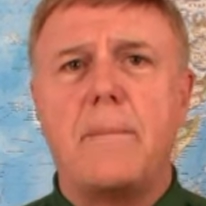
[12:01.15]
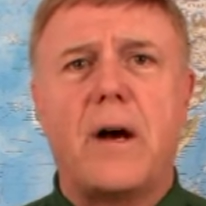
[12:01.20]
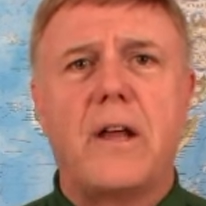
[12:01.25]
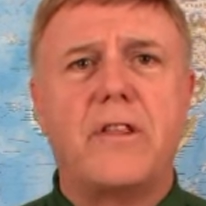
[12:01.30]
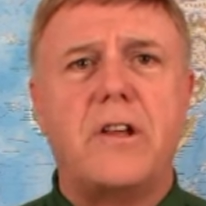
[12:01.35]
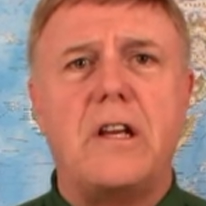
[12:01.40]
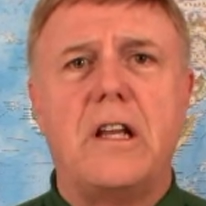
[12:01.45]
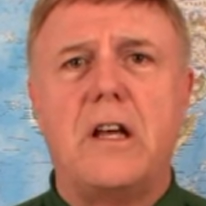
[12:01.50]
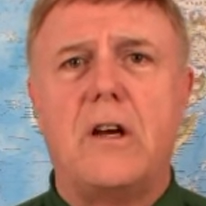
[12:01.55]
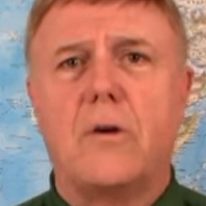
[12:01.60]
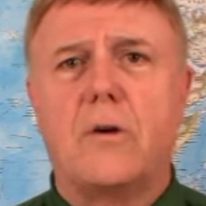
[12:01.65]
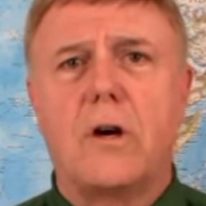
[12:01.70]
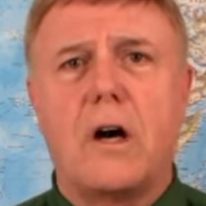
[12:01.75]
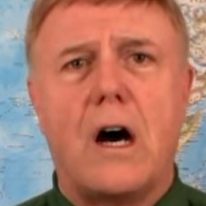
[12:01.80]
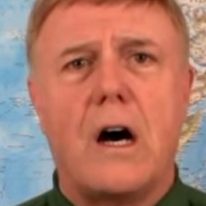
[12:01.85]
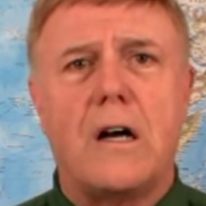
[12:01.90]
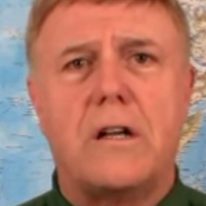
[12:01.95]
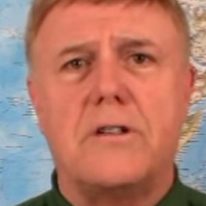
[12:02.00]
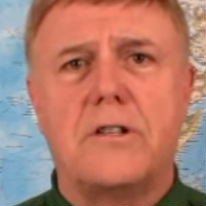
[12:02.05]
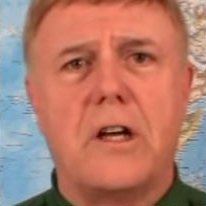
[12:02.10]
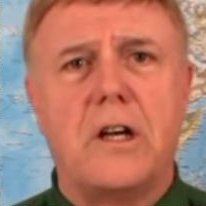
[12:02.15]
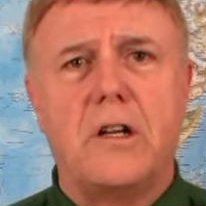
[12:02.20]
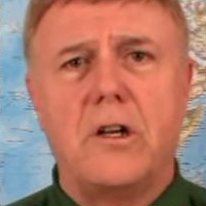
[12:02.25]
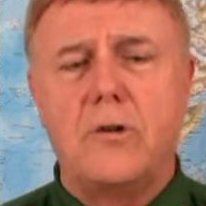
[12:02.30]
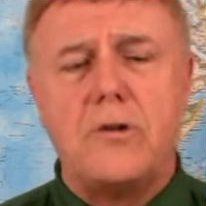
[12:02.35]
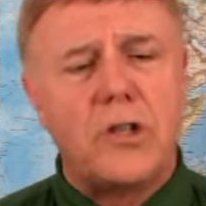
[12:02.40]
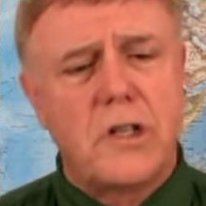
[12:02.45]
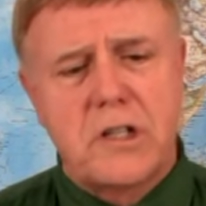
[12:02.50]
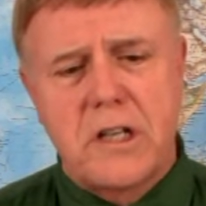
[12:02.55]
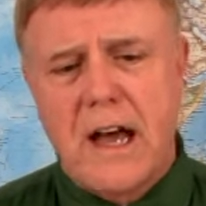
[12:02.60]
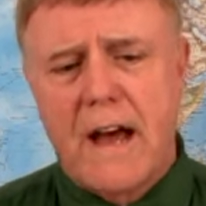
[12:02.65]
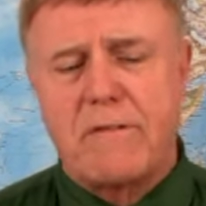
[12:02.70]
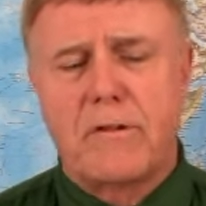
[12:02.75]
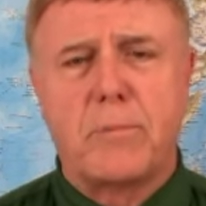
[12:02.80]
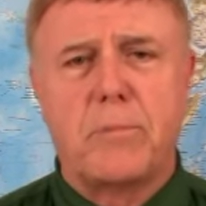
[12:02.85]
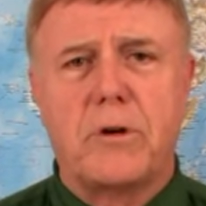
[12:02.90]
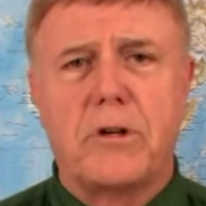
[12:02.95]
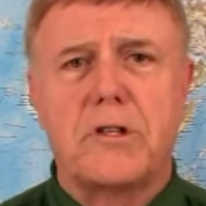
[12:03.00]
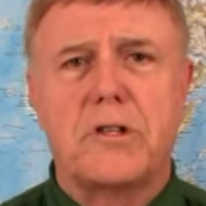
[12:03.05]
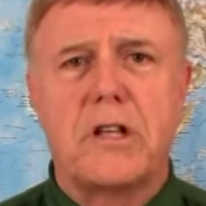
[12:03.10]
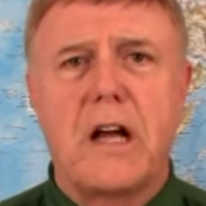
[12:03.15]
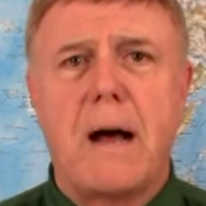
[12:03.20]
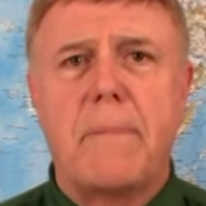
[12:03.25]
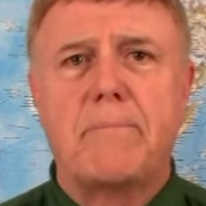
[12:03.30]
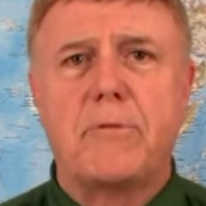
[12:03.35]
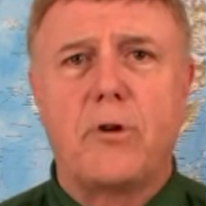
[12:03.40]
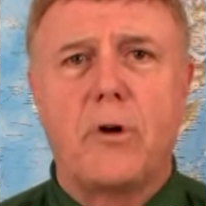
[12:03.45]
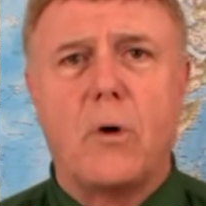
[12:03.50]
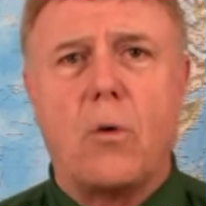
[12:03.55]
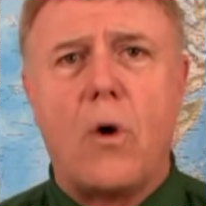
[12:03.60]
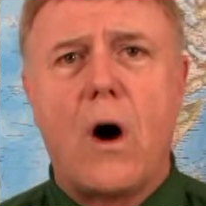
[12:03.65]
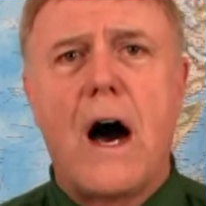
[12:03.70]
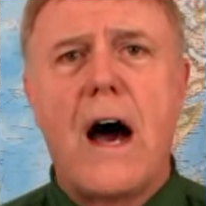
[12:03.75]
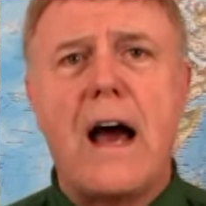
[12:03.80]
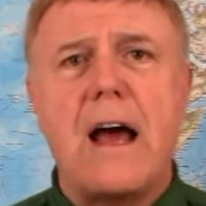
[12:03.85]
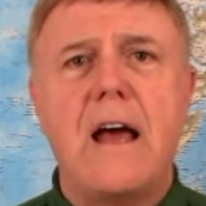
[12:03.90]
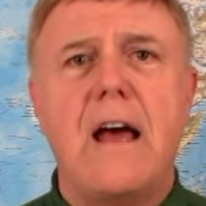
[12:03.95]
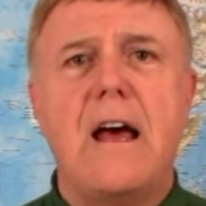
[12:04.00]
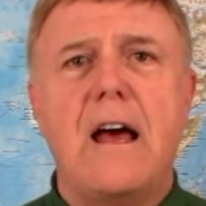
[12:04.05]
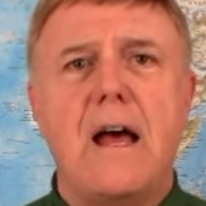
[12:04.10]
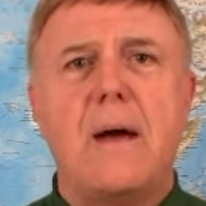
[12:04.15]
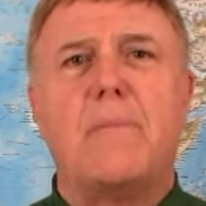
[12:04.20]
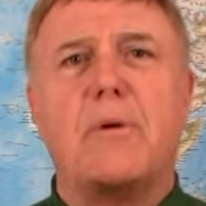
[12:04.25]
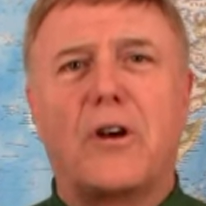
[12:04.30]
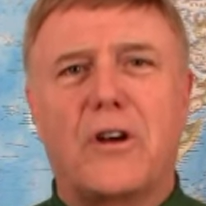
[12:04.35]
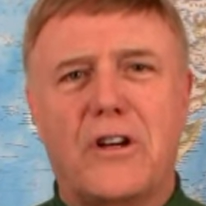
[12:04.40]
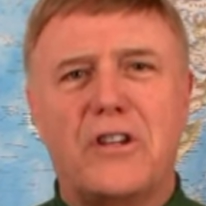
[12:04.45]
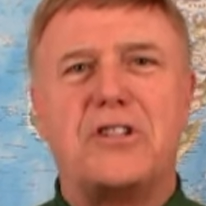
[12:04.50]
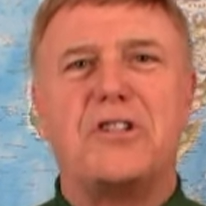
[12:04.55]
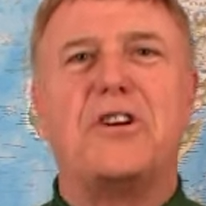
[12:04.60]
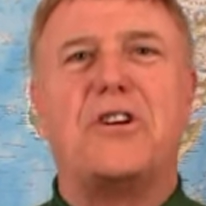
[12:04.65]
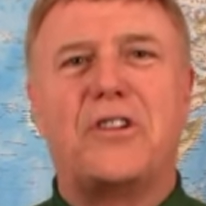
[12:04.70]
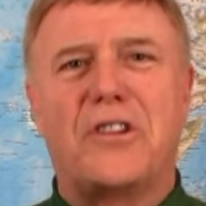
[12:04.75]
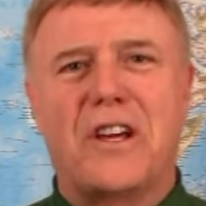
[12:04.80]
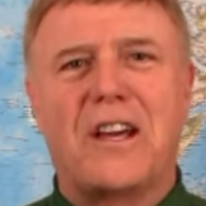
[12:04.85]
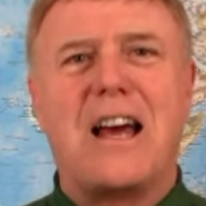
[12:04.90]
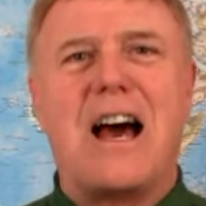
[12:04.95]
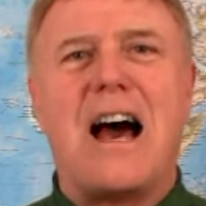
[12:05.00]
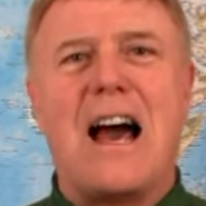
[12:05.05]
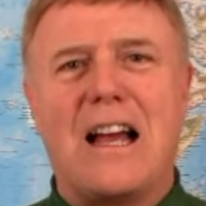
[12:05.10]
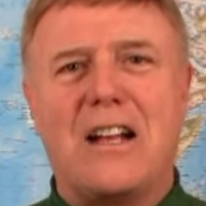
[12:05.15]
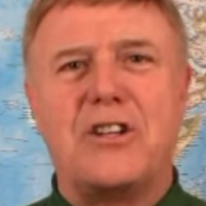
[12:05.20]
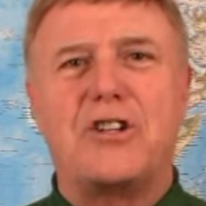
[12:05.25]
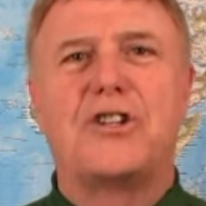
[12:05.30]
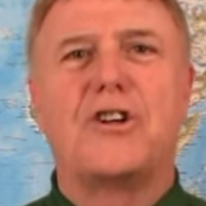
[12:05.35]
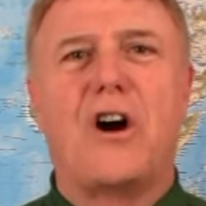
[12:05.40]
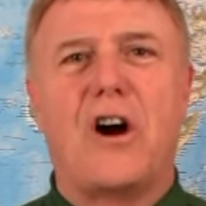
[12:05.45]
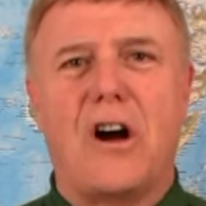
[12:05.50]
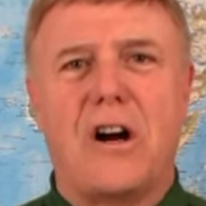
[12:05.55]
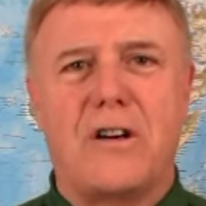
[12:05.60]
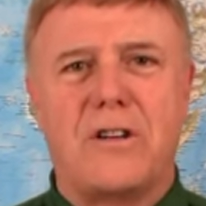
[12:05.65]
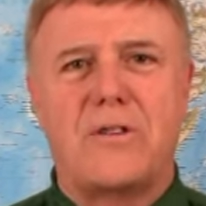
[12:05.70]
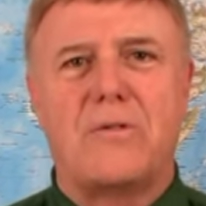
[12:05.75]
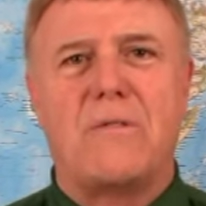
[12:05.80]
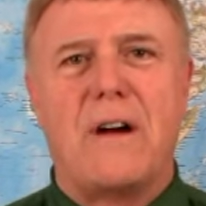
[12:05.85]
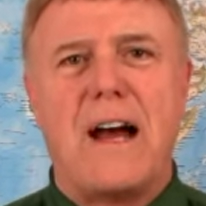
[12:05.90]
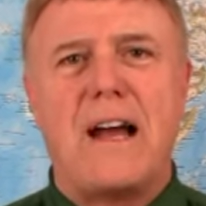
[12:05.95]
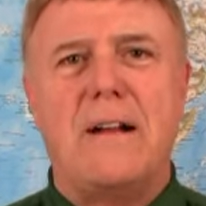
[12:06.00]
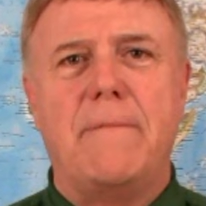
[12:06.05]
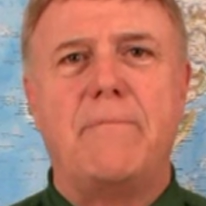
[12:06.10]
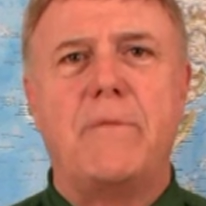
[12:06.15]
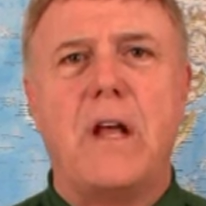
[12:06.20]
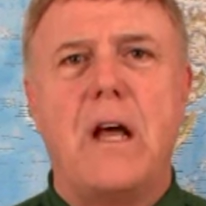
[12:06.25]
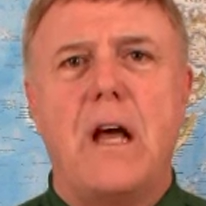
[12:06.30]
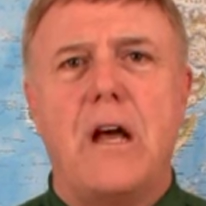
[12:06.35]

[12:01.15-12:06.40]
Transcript: by the neocons, and you just have to put a stop to it. Why? Because you're the guy in charge, right?